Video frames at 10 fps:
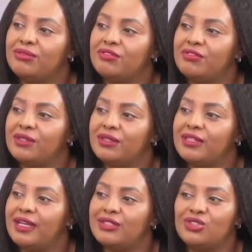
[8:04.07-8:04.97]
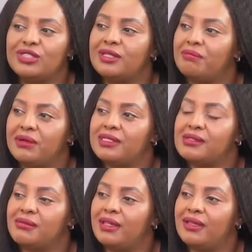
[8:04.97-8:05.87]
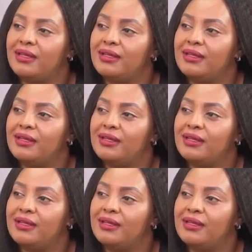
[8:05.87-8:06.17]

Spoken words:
feel like she's the best mother?